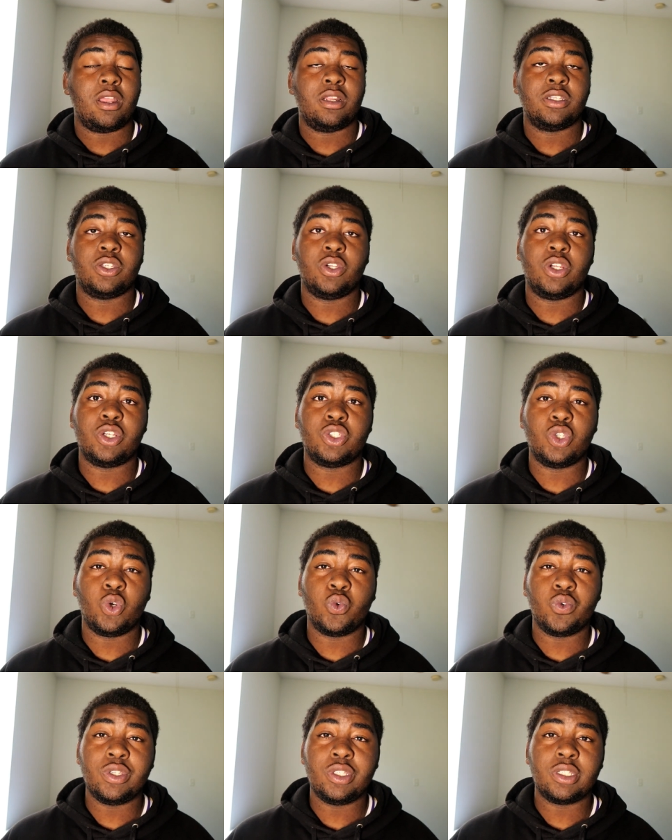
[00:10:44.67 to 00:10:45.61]
So there's
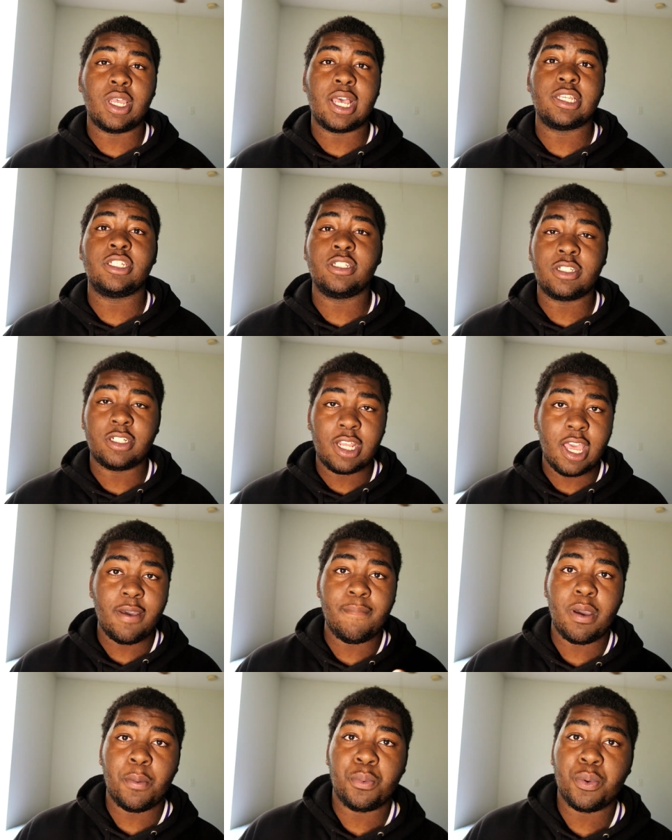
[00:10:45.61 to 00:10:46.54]
no reason I shouldn't
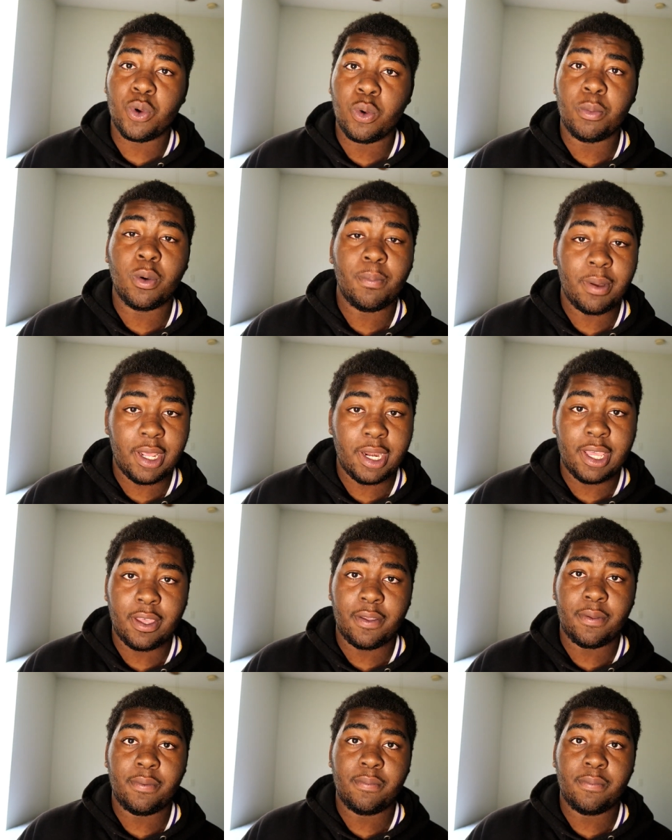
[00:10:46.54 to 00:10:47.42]
have my promo by now.